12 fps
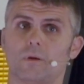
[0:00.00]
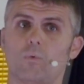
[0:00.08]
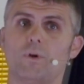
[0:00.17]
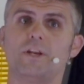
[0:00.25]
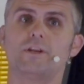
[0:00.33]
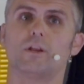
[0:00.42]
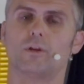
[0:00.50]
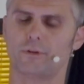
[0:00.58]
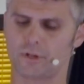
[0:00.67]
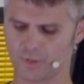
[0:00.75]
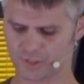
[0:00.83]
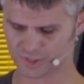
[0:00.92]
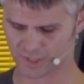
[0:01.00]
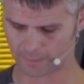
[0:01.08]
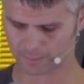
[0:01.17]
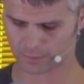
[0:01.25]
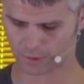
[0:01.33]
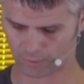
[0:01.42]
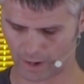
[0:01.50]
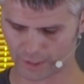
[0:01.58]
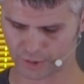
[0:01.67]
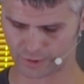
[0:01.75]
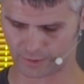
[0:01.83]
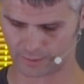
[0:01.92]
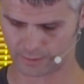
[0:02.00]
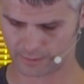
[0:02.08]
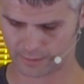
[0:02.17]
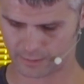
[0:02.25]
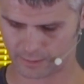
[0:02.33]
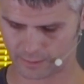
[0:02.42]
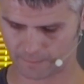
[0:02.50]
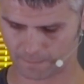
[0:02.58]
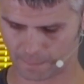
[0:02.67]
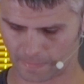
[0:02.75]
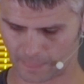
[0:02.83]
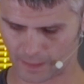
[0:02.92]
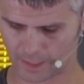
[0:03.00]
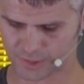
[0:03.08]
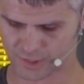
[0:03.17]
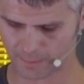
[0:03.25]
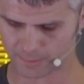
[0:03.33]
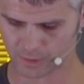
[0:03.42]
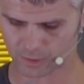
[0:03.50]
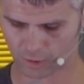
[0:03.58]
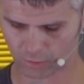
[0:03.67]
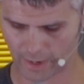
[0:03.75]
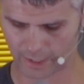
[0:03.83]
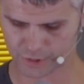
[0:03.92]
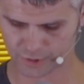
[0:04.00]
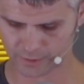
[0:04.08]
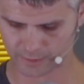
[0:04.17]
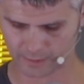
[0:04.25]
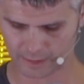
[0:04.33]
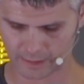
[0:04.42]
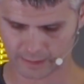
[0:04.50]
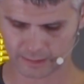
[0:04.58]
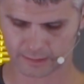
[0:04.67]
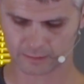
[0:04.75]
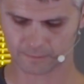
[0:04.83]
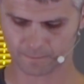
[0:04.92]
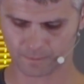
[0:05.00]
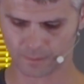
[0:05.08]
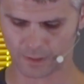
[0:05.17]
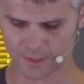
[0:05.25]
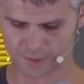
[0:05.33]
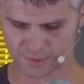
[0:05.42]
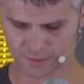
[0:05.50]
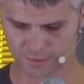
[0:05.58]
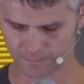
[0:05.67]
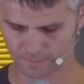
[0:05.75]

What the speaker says: We need to learn to accept correction. Accepting correction is